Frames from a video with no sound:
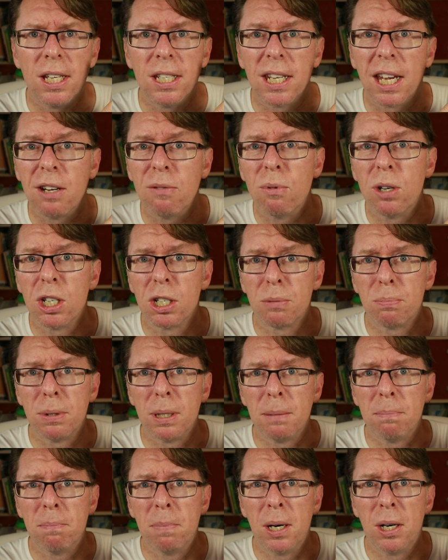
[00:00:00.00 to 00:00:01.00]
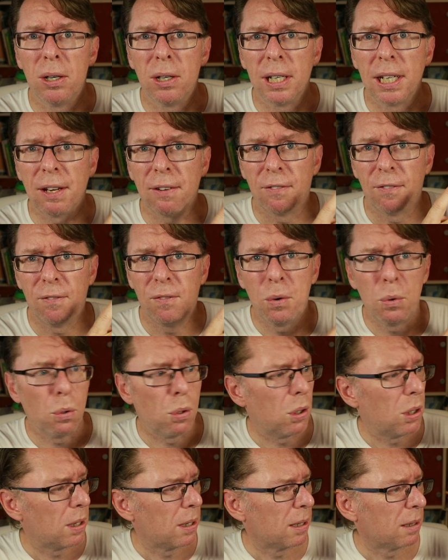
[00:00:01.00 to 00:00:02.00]
is a Raspberry Pi
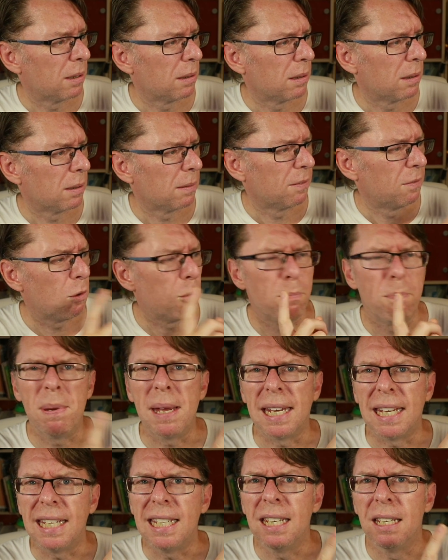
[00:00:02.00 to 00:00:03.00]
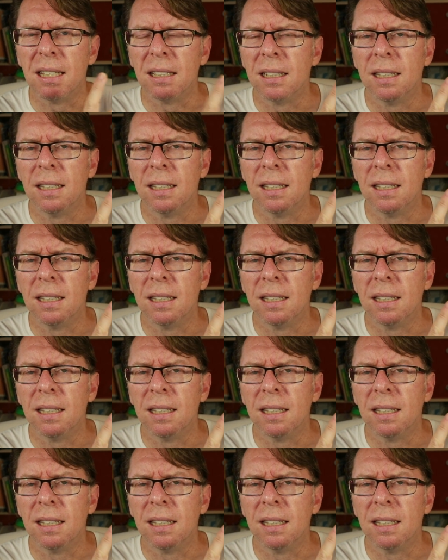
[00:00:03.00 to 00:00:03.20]
4 for B,